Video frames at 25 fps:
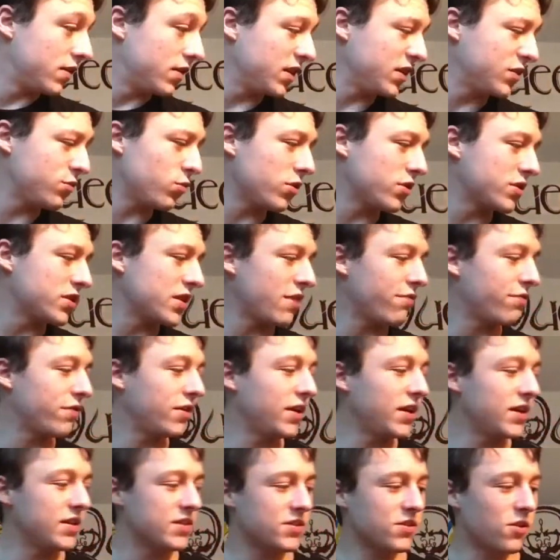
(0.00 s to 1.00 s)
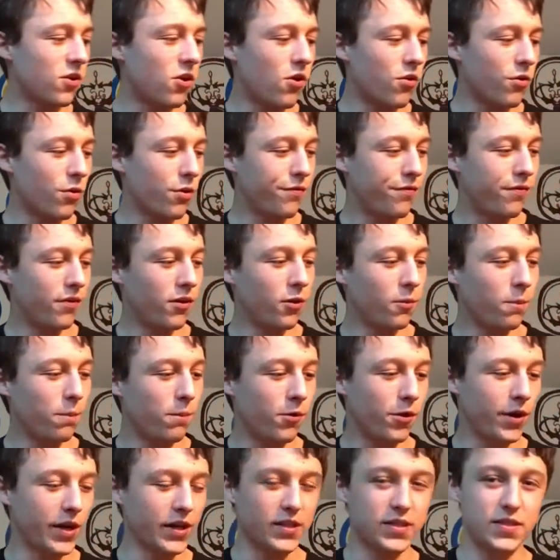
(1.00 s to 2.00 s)
This one definitely isn't a horror film,
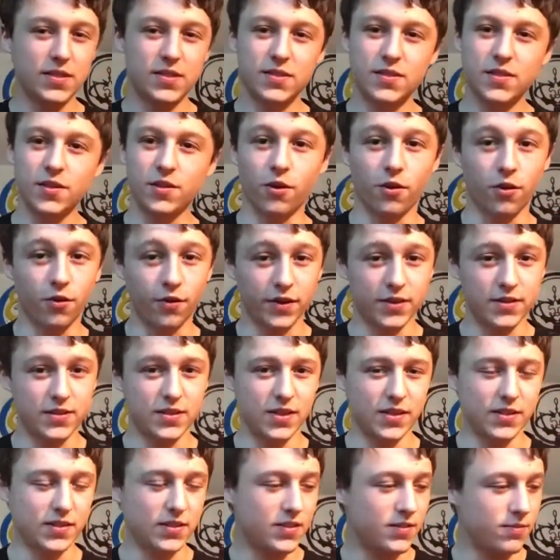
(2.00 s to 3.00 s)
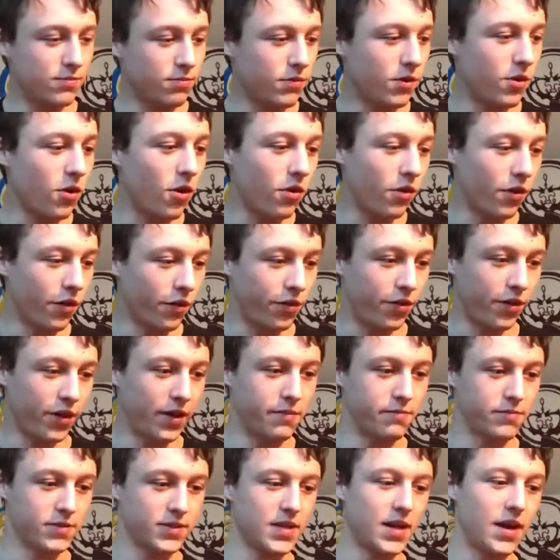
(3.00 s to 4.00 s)
but it's, you know, it's got the
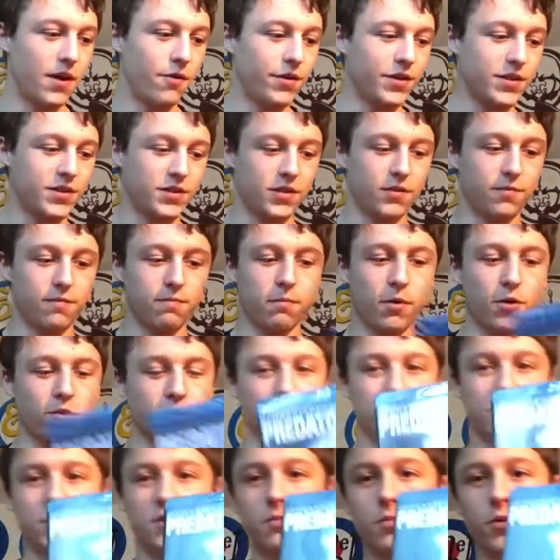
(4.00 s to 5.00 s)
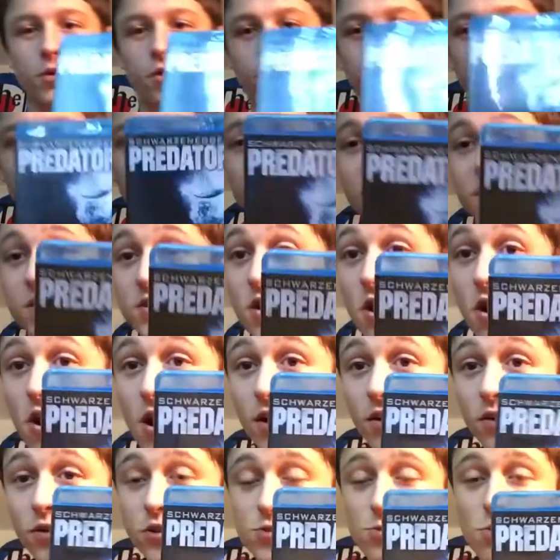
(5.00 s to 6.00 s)
themes there. It's a monster movie, and it's got
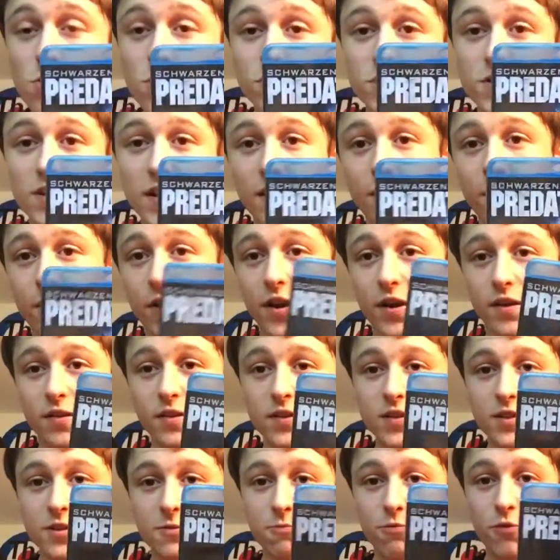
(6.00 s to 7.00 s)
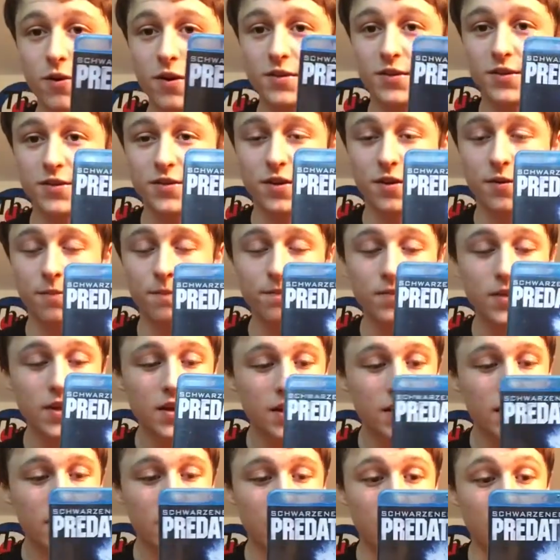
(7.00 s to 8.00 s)
Arnold Schwarzenegger in it. This is Predator.
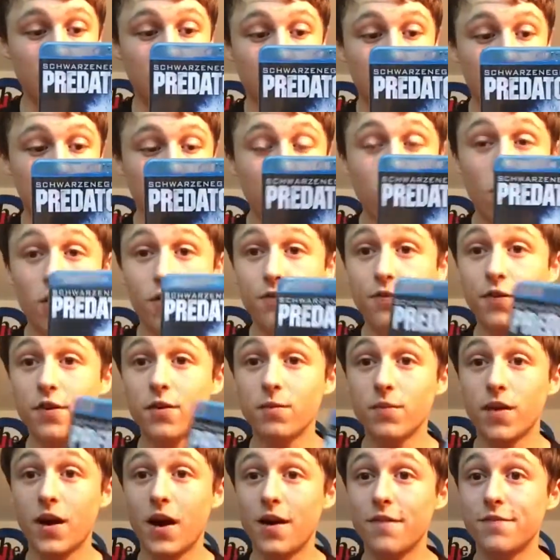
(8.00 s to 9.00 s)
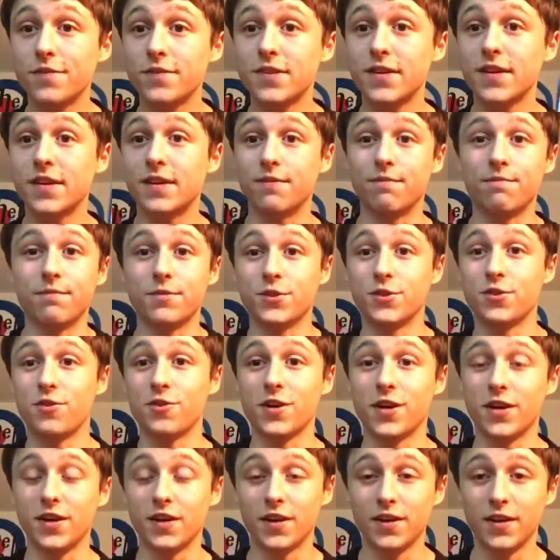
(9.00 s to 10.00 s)
Not a film that I've seen,
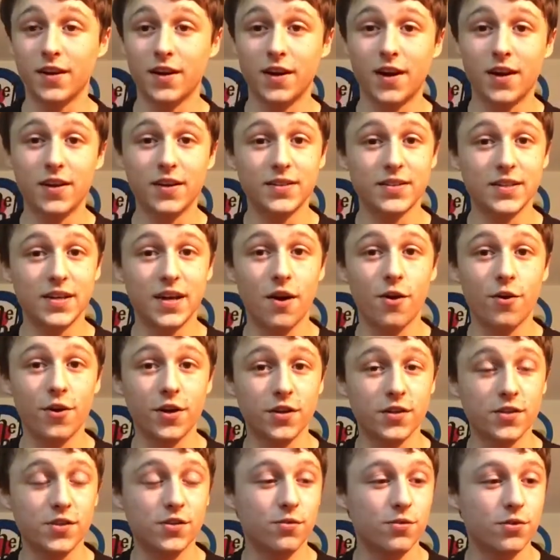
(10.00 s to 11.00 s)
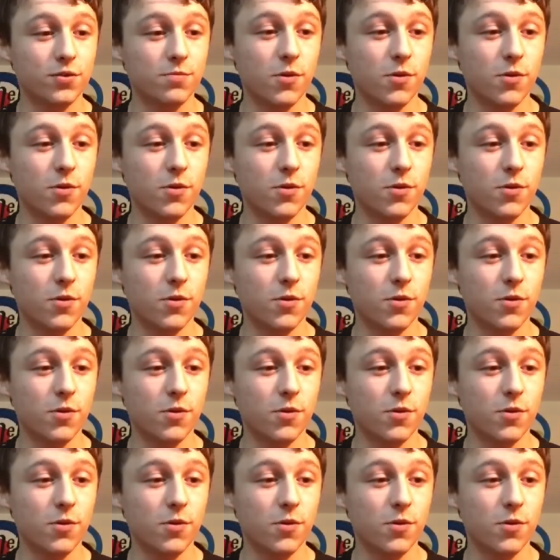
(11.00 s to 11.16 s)
shockingly, and I need to get on it as soon as